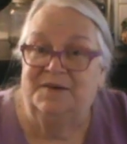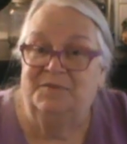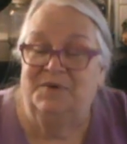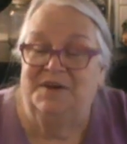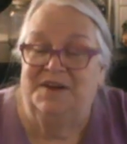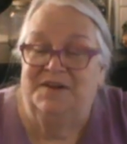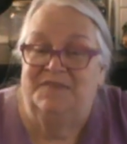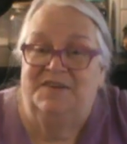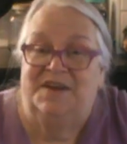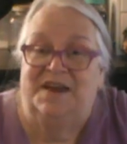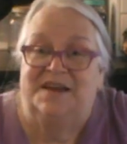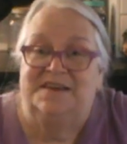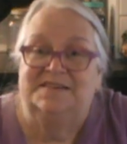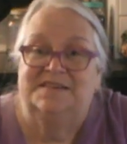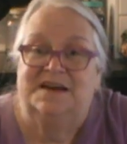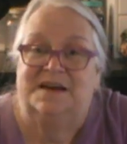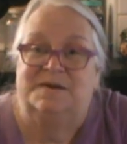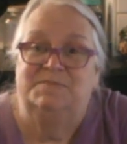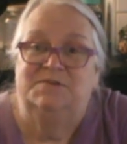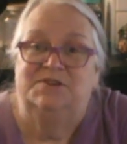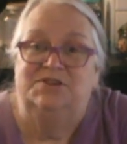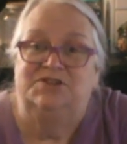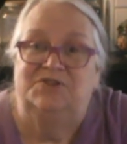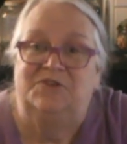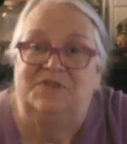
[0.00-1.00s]
We even had
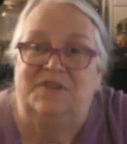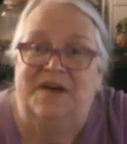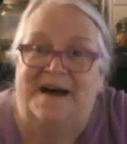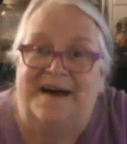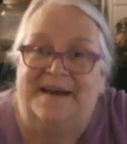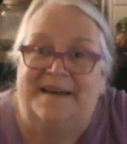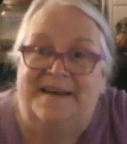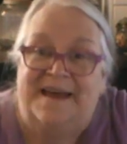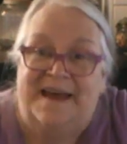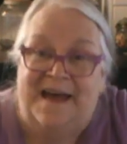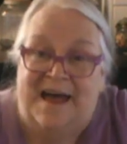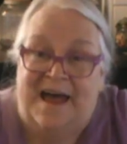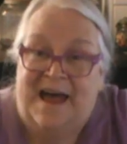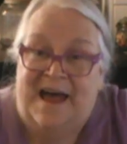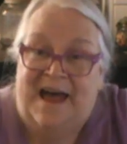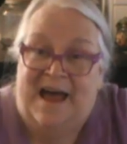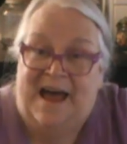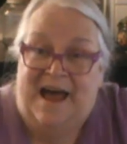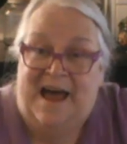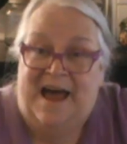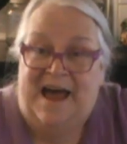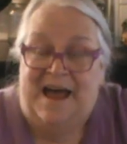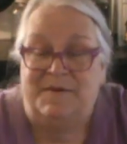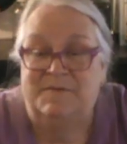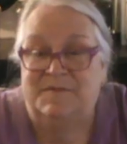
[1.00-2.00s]
time to do that,
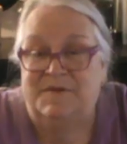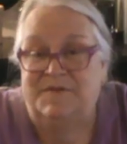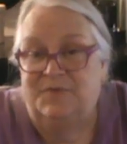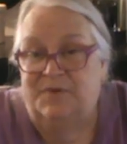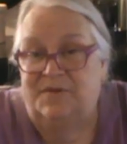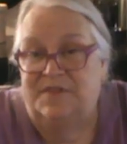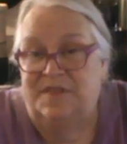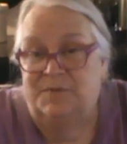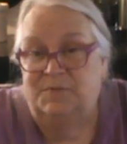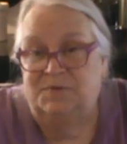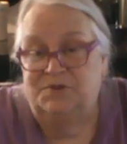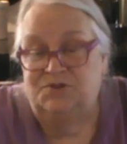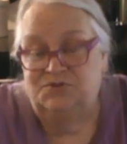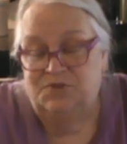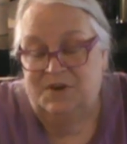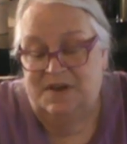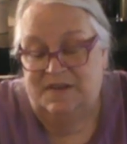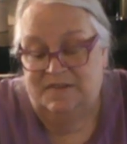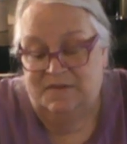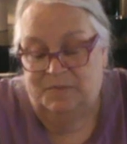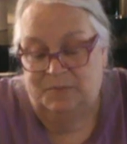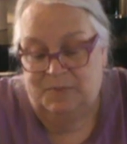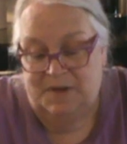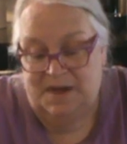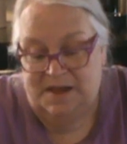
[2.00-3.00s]
and before they were
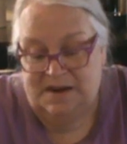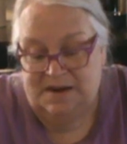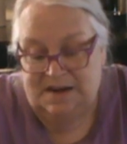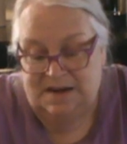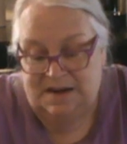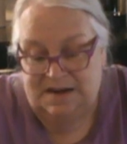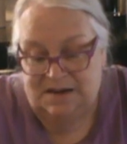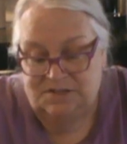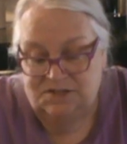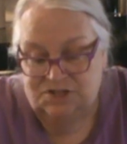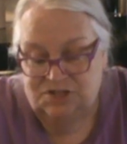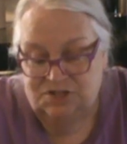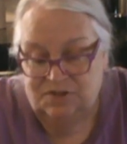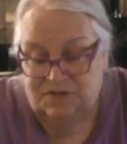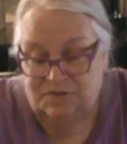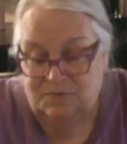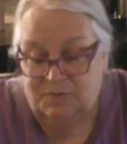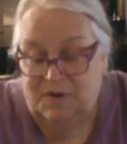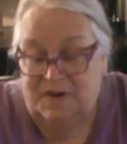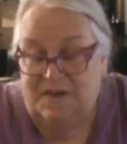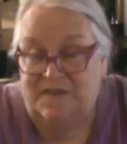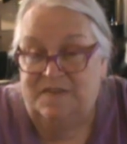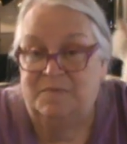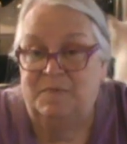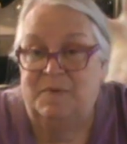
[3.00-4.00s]
transplanted into the
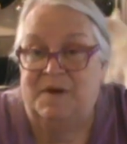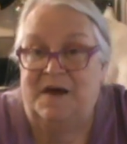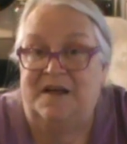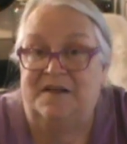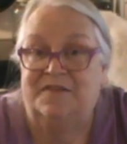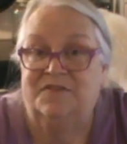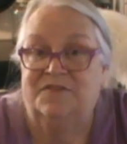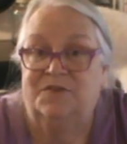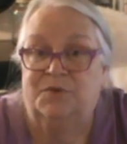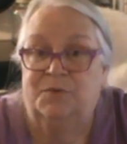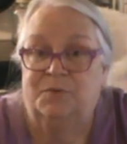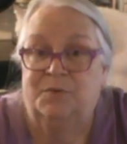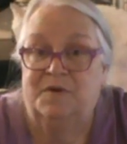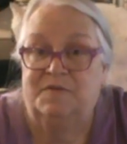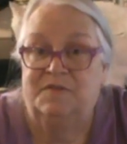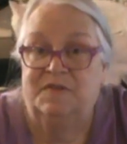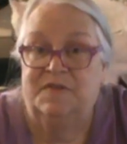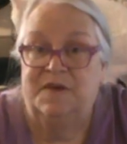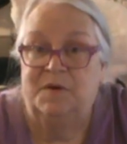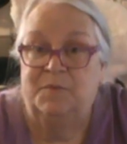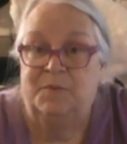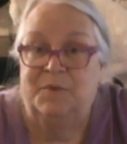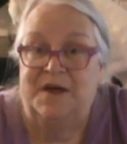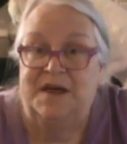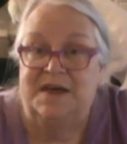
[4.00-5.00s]
raised beds or wherever
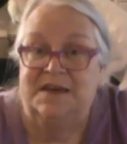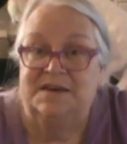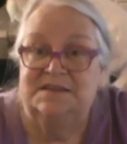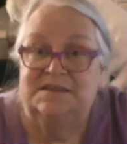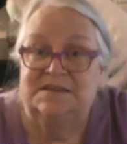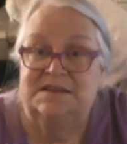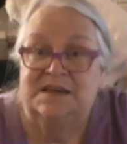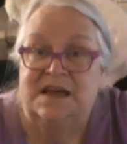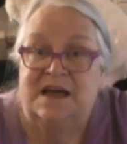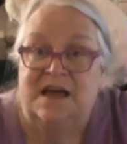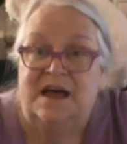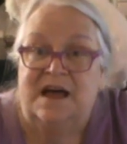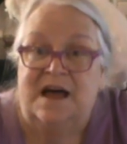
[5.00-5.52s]
they went,